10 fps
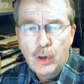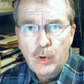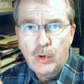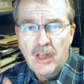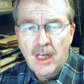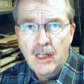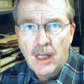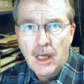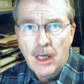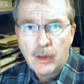You did
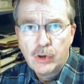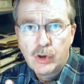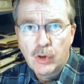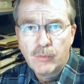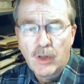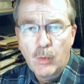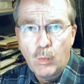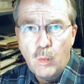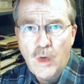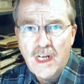something
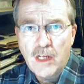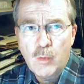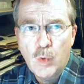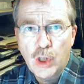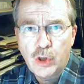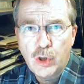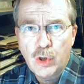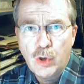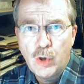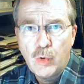we didn't want you
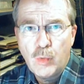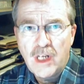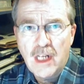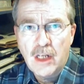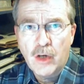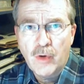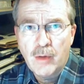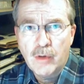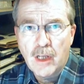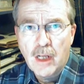to do. We didn't agree
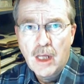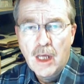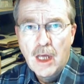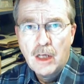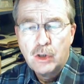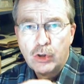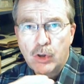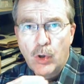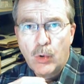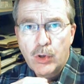with it.
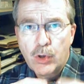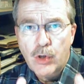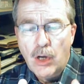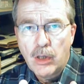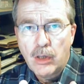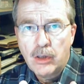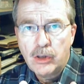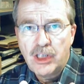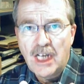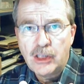So,
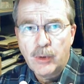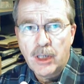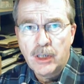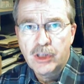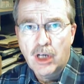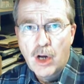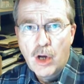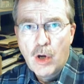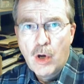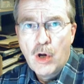Jesuit answer,
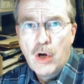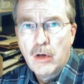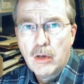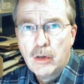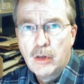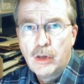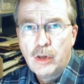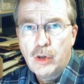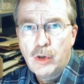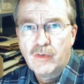
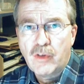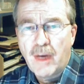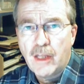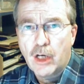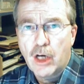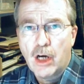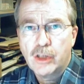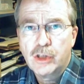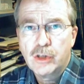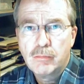you have to pay the
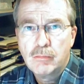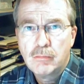costs.